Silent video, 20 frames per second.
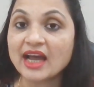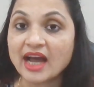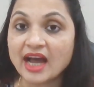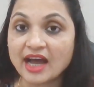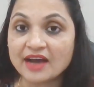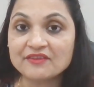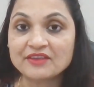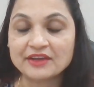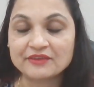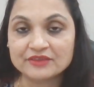
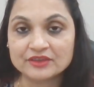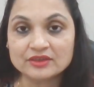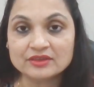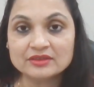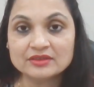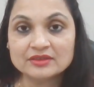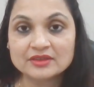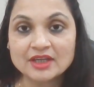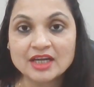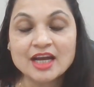However,
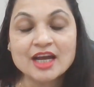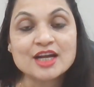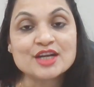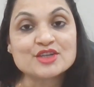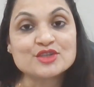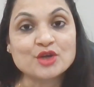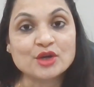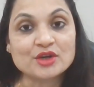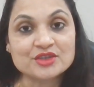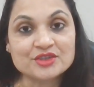
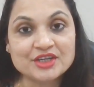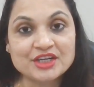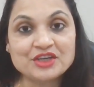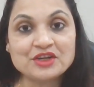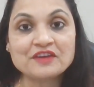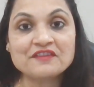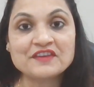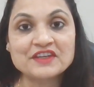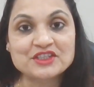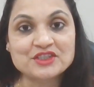doctrine
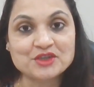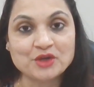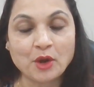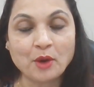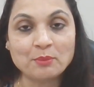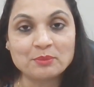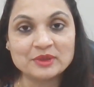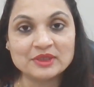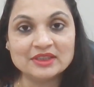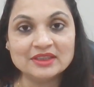of
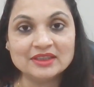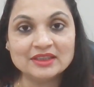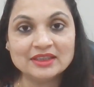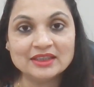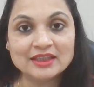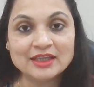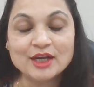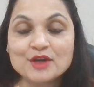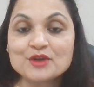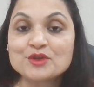estoppel,
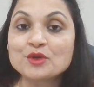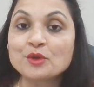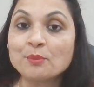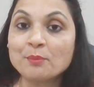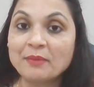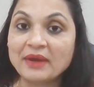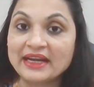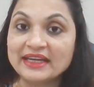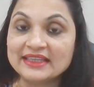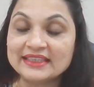
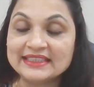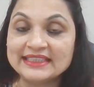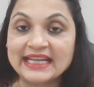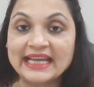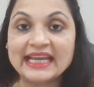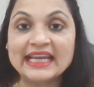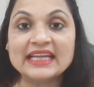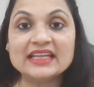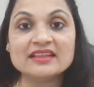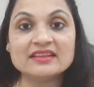to
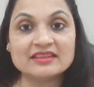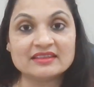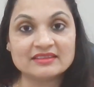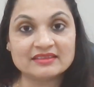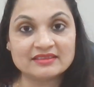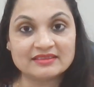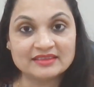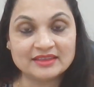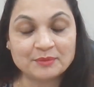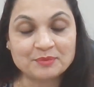
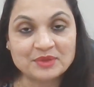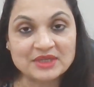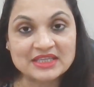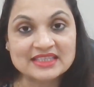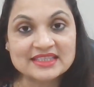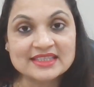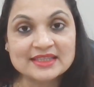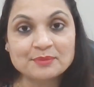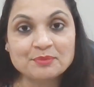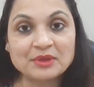maintain the
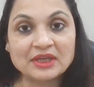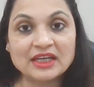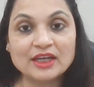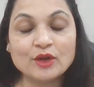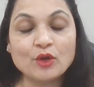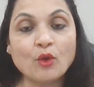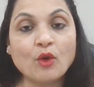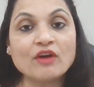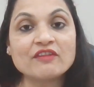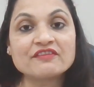
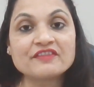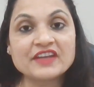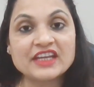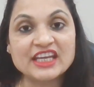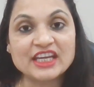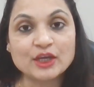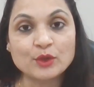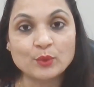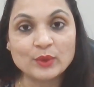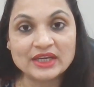principle of
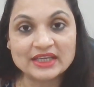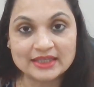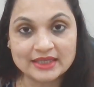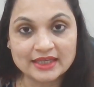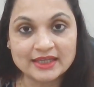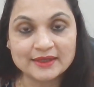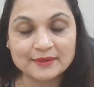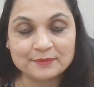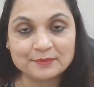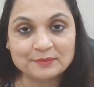
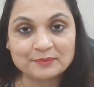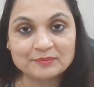equity,